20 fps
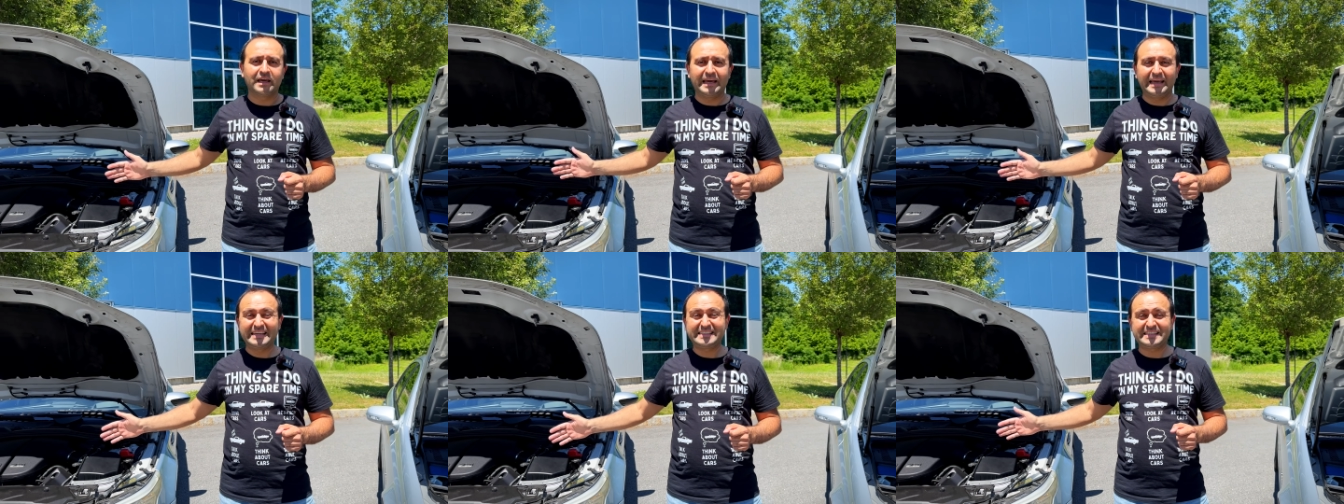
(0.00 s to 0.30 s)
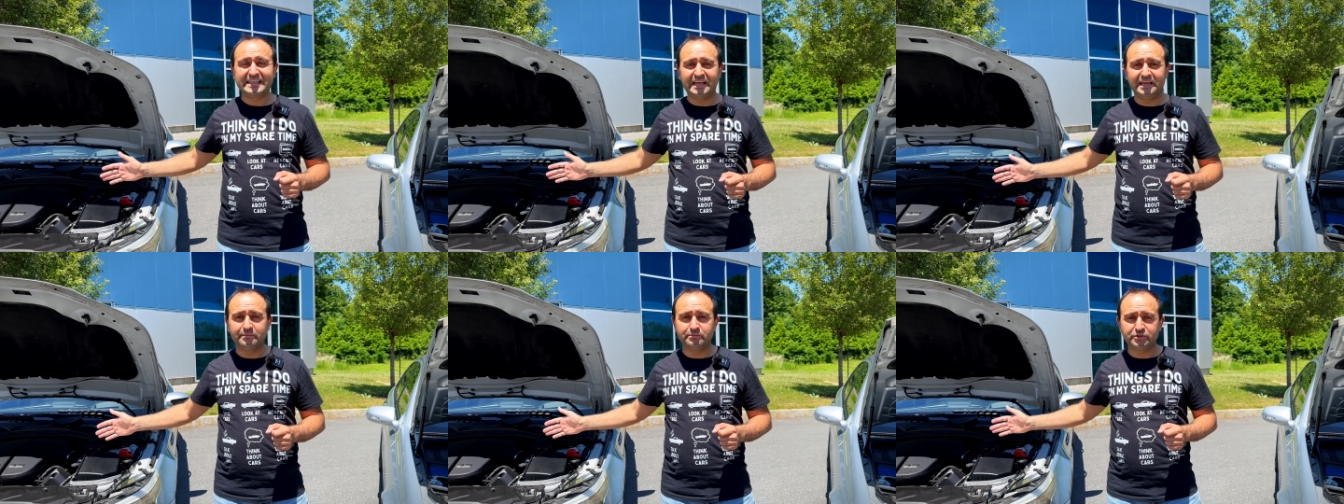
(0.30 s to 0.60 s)

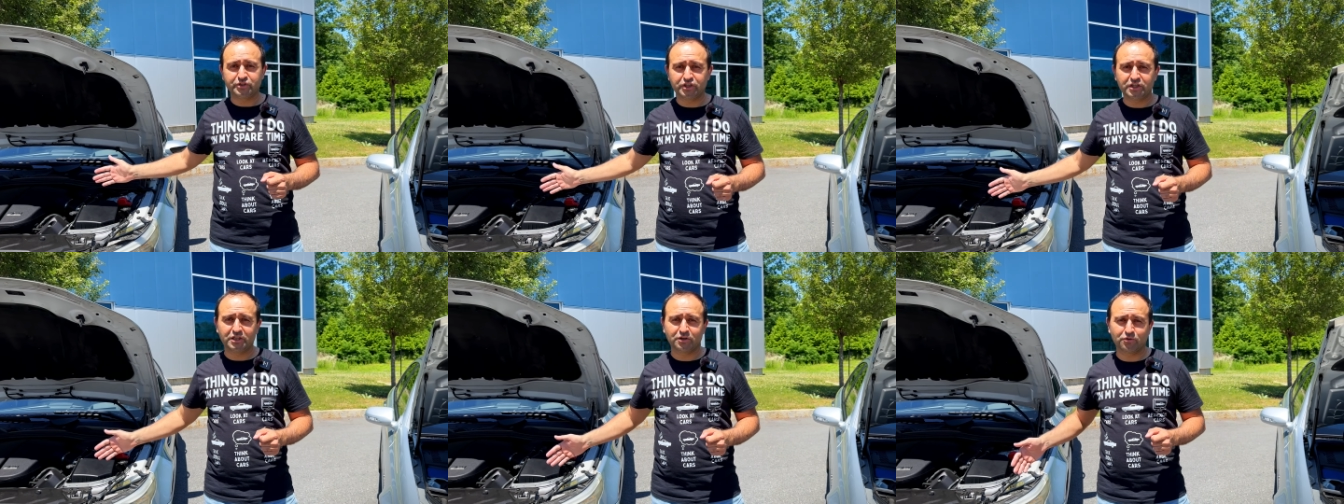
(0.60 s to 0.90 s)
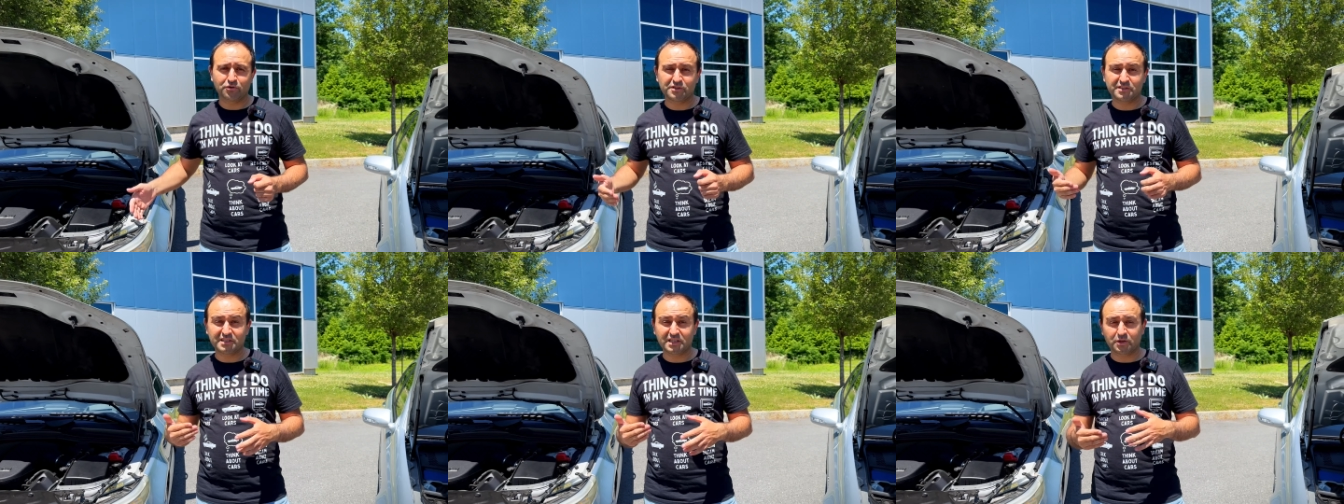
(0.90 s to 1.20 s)
SMG
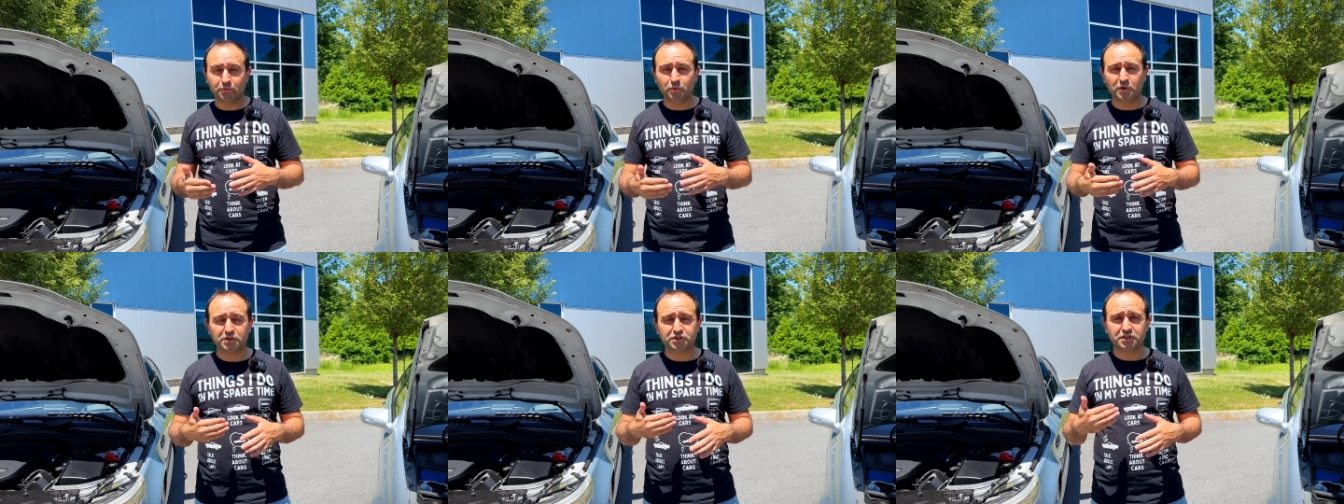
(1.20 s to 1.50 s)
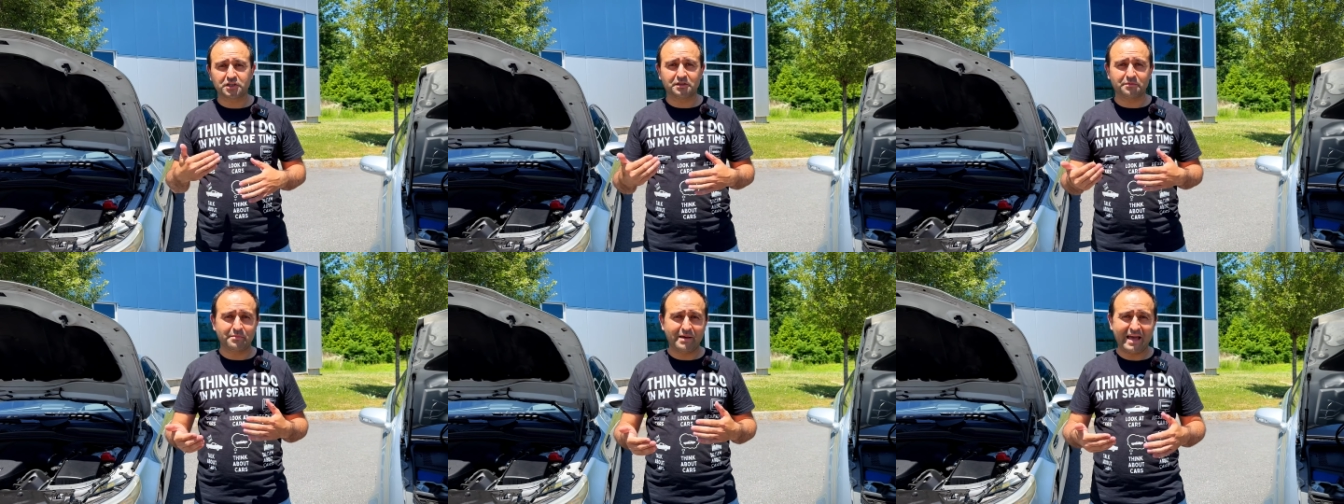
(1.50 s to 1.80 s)
or
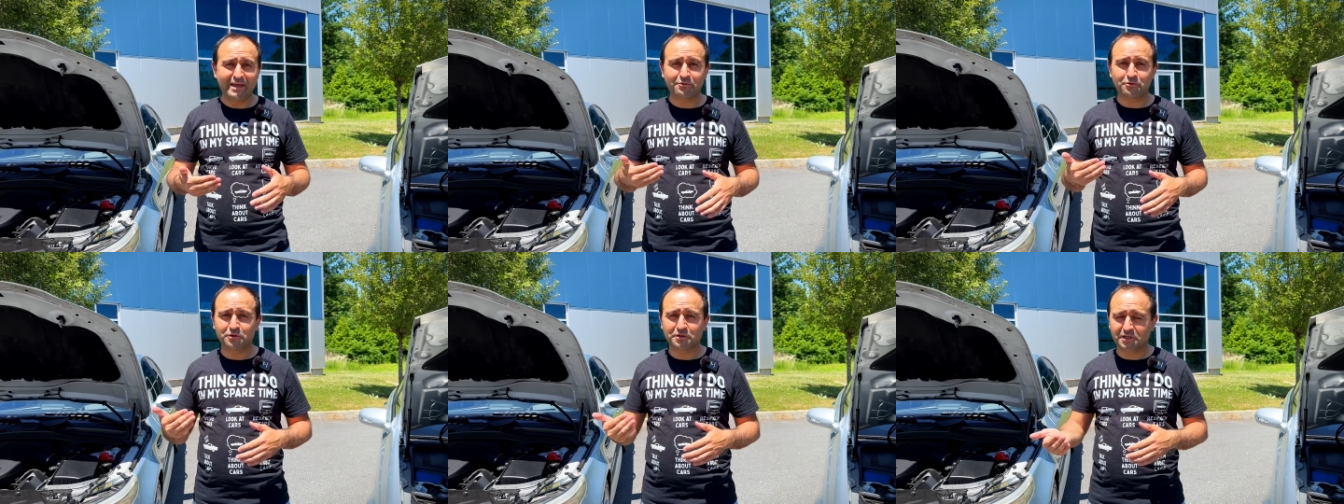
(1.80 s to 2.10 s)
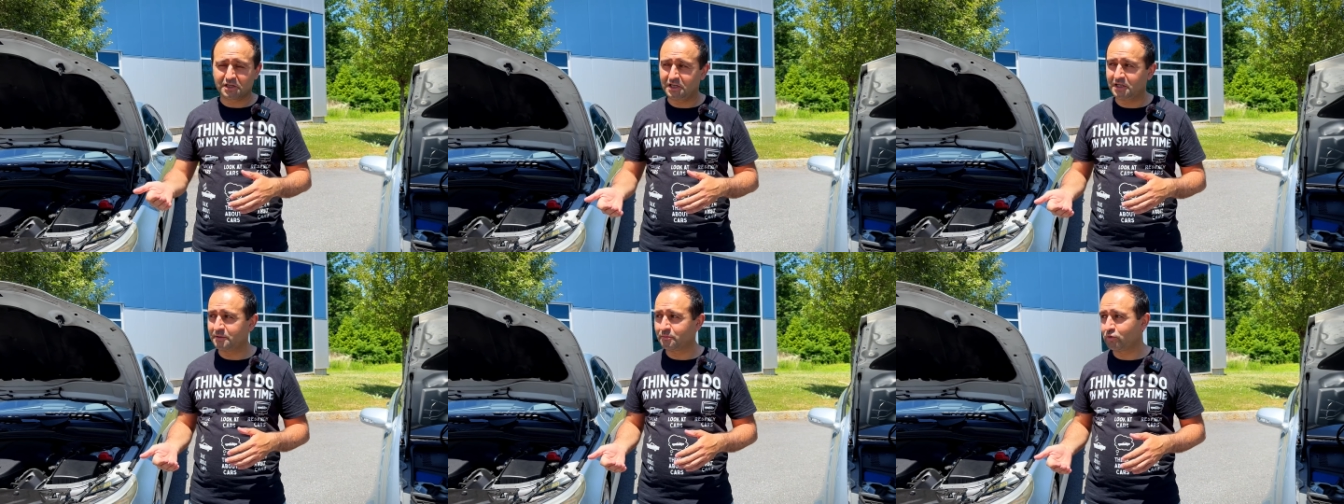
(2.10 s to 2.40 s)
sequential manual
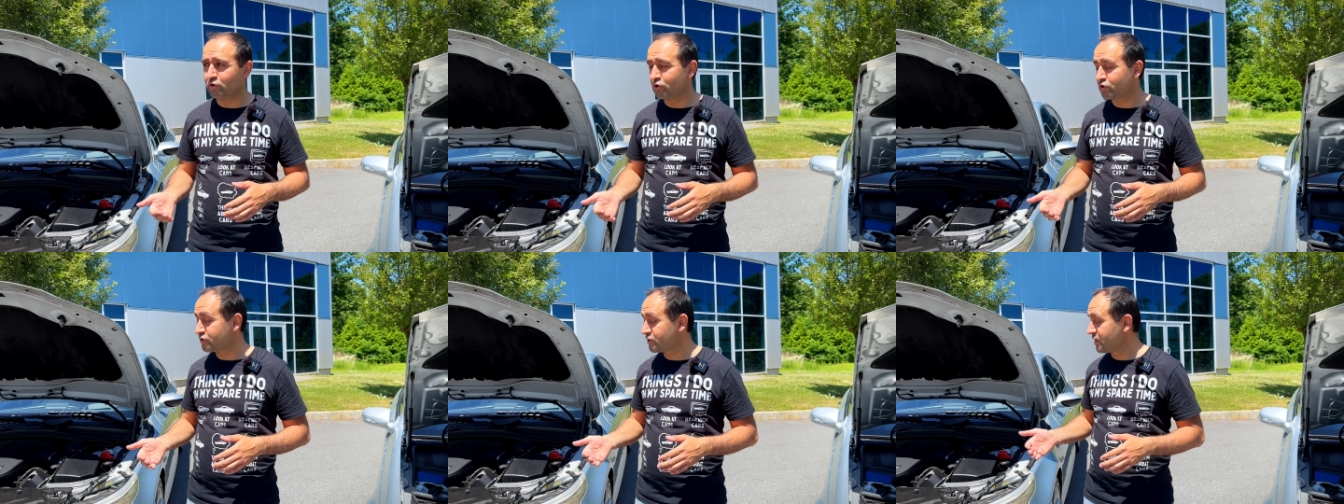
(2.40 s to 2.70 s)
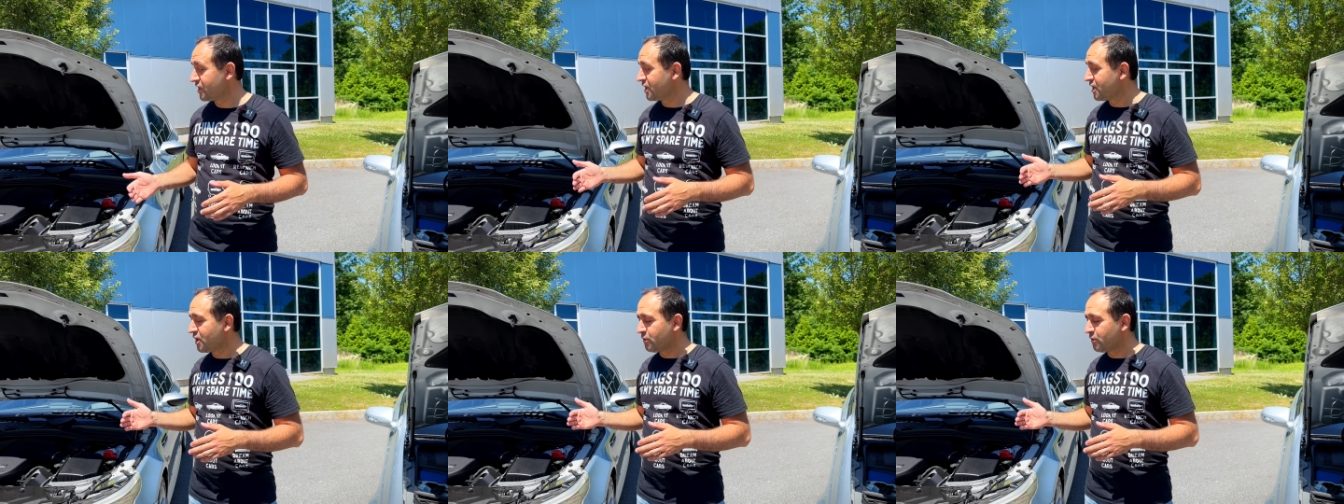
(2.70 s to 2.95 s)
gearbox,